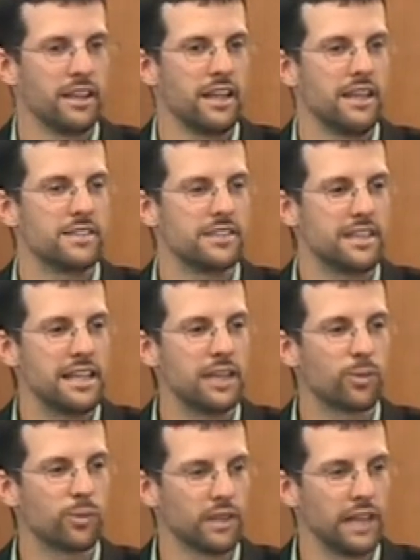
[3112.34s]
is
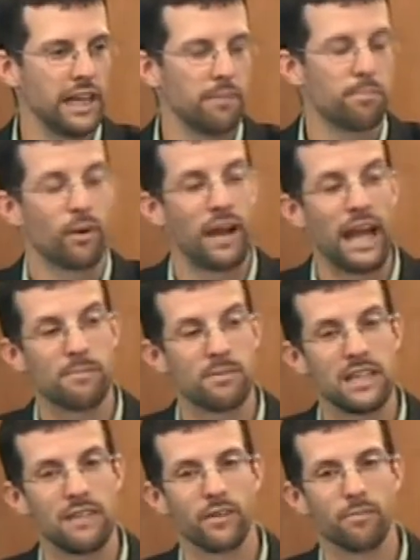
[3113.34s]
equally, perhaps
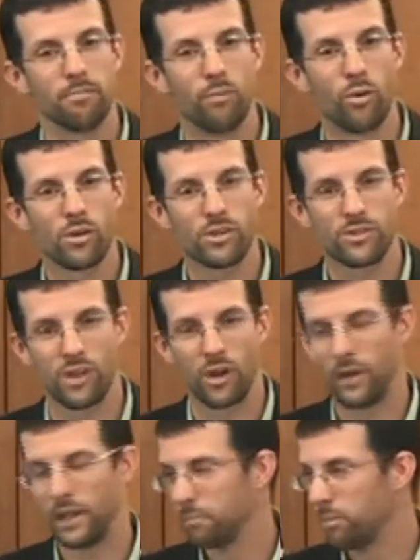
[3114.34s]
even more
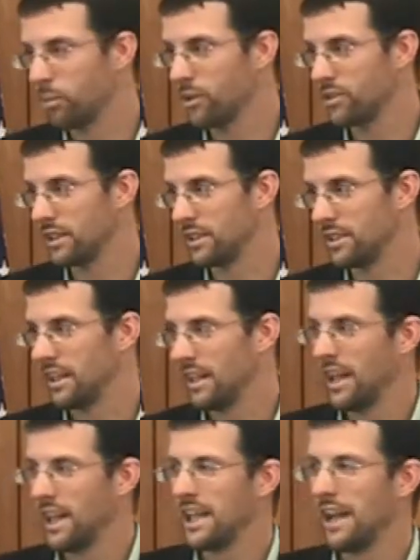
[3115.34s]
so important.
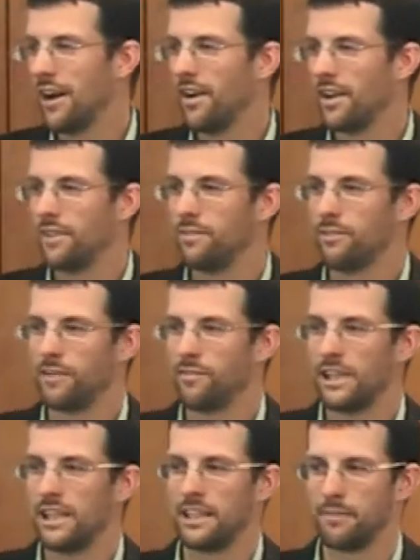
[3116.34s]
Now, if you've ever
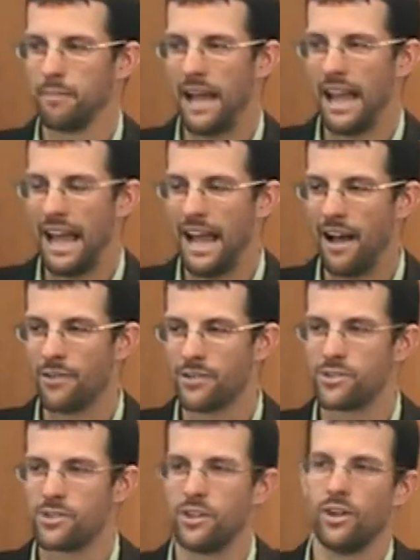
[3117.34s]
eaten at my
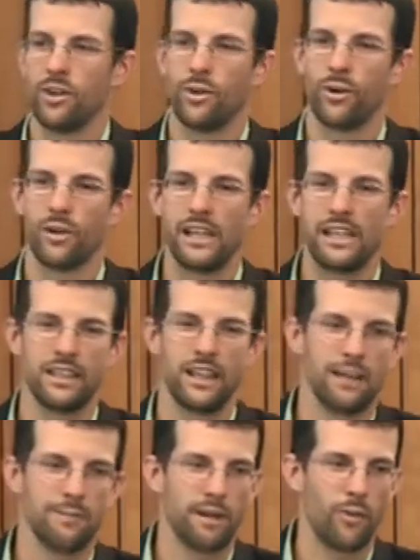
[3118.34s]
house, or eaten
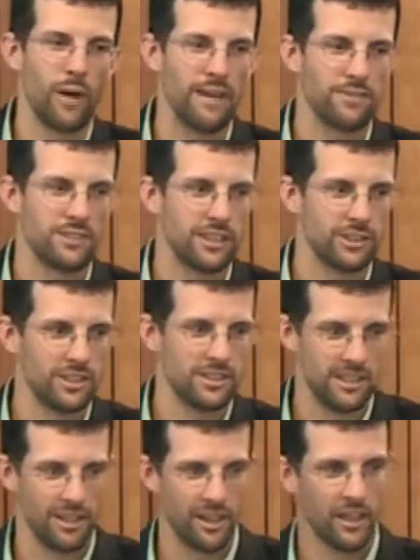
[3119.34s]
any of my wife's dishes
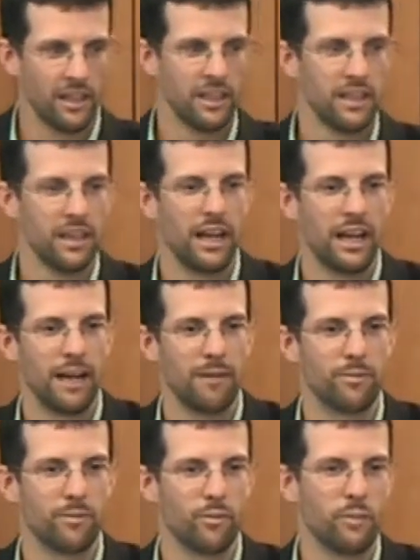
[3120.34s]
here. Um,
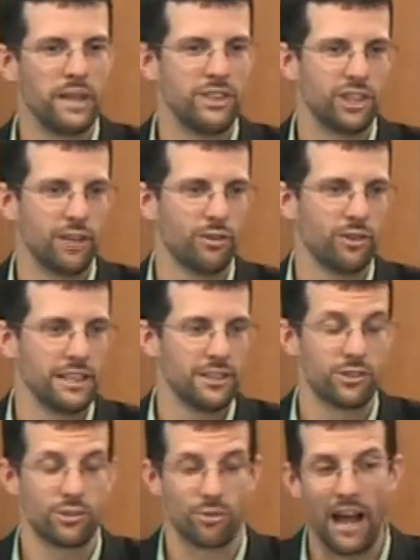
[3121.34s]
we generally
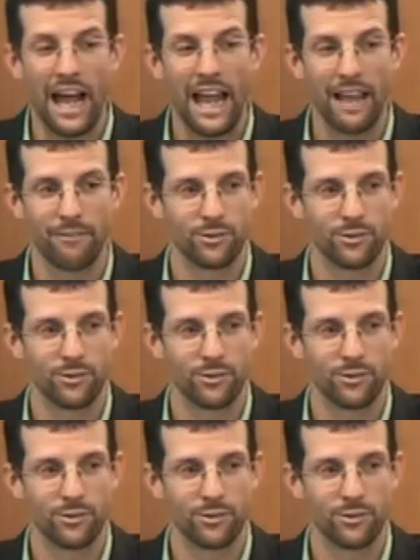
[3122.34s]
strive